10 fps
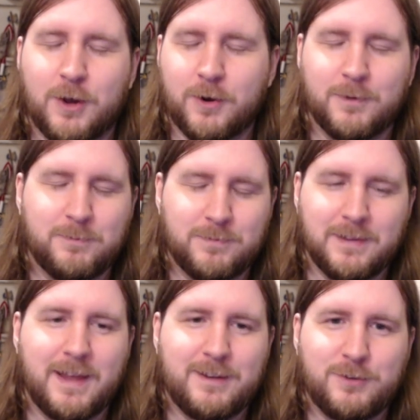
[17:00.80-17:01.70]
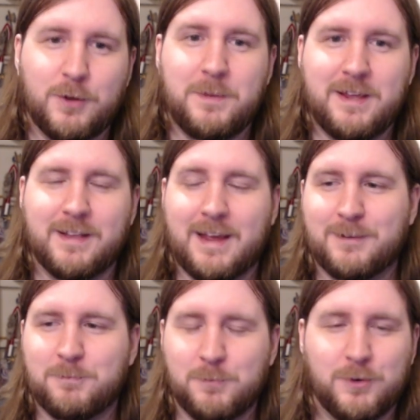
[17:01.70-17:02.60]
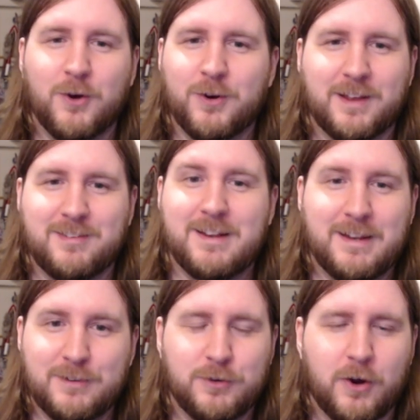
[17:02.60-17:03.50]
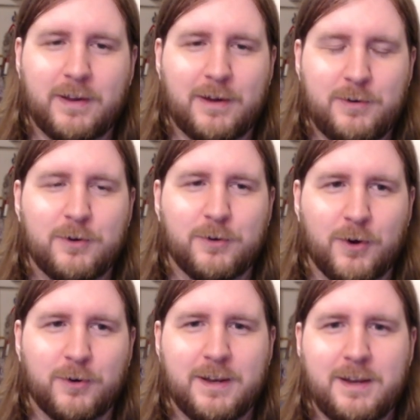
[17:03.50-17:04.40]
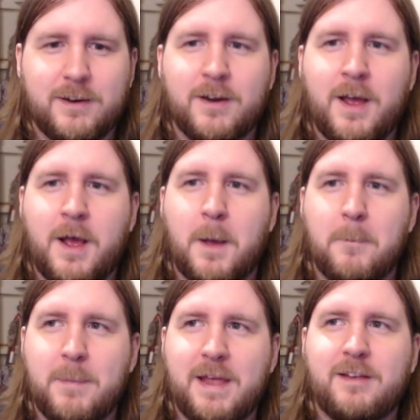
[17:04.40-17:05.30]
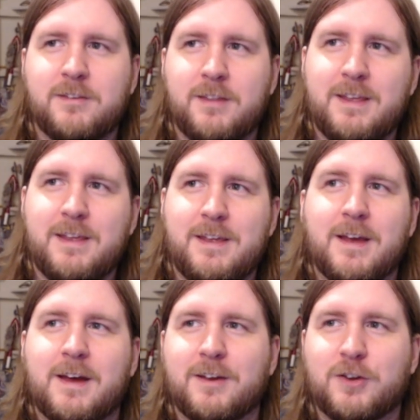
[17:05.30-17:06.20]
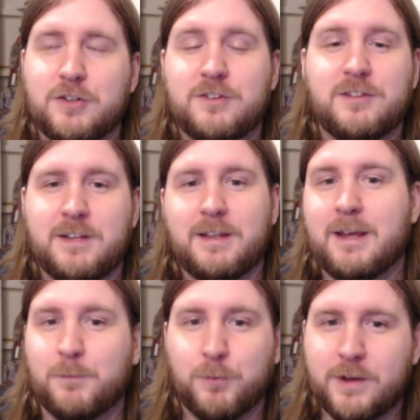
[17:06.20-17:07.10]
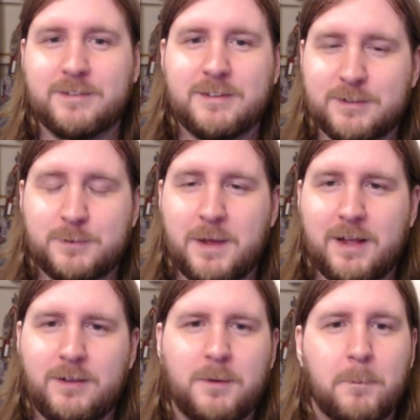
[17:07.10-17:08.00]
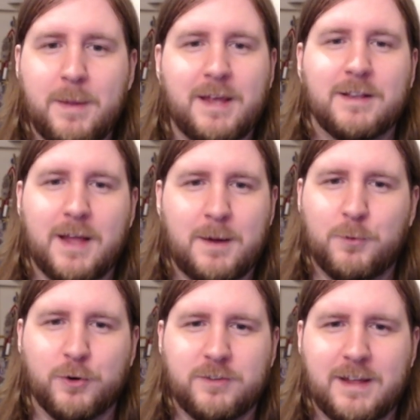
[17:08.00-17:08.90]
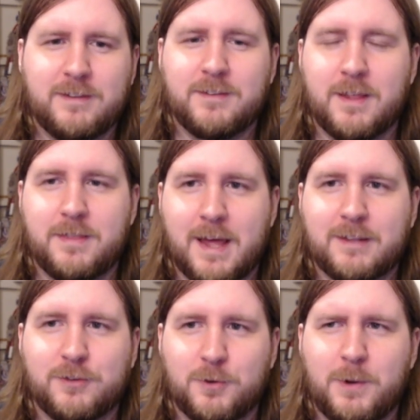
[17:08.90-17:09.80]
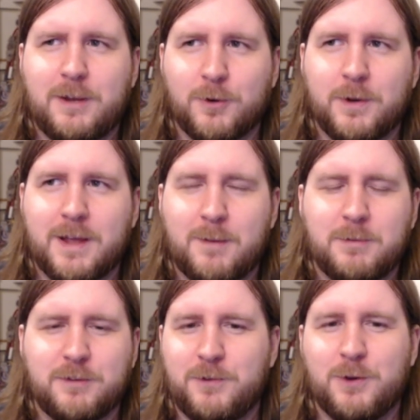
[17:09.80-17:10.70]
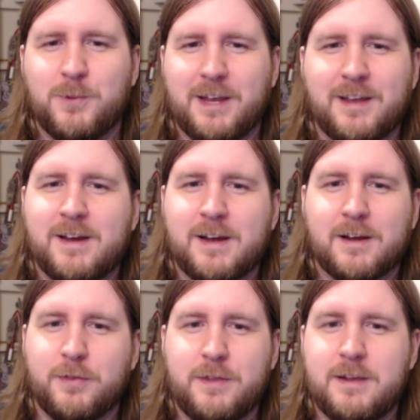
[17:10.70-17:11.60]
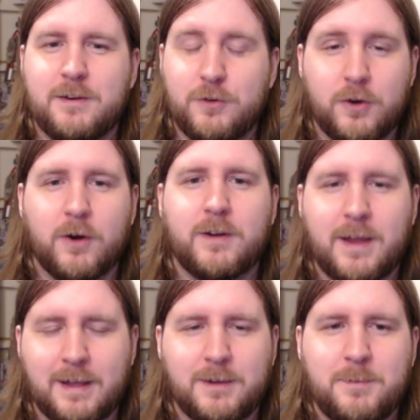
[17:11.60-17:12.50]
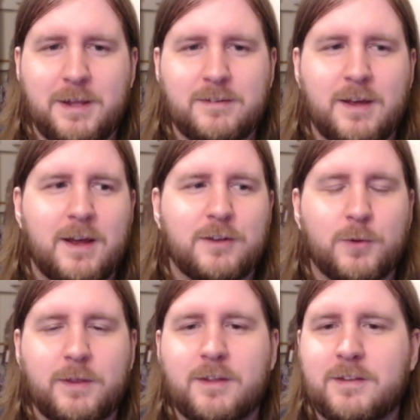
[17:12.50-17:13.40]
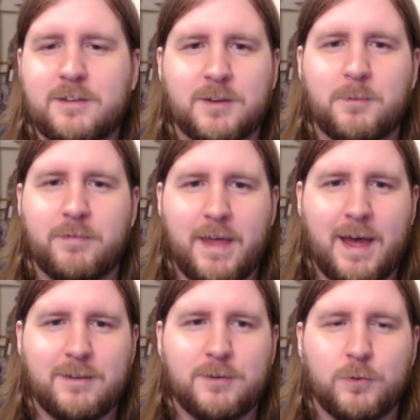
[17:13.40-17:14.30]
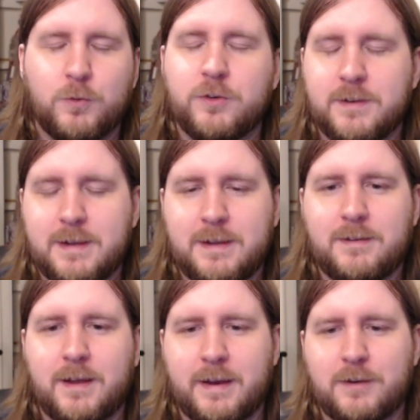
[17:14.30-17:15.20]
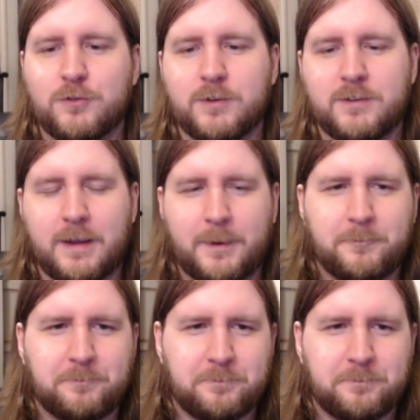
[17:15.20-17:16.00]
or like to be like dark, as in it's dark out here or dark in here, makes the concealing presence spell make a lot more sense that that's the way Currygom is viewing the dark element. So I thought that some of that was neat and interesting.